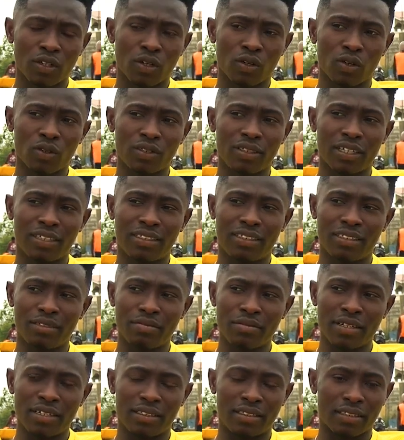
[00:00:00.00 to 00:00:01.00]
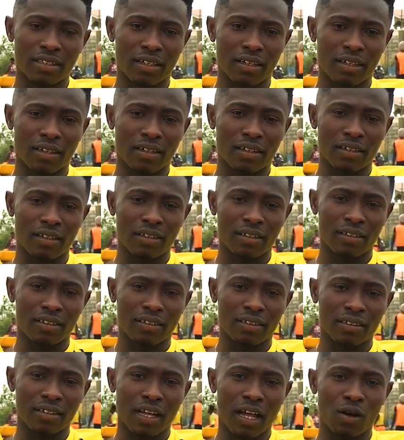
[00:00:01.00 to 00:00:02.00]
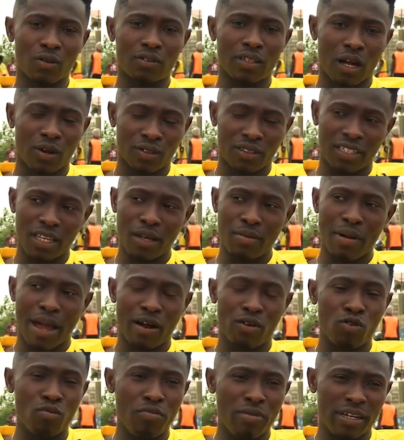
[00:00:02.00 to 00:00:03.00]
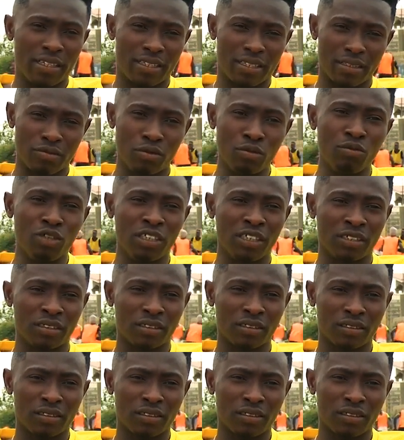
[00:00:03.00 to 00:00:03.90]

Closest teammates, I would say my roommate Mumuni.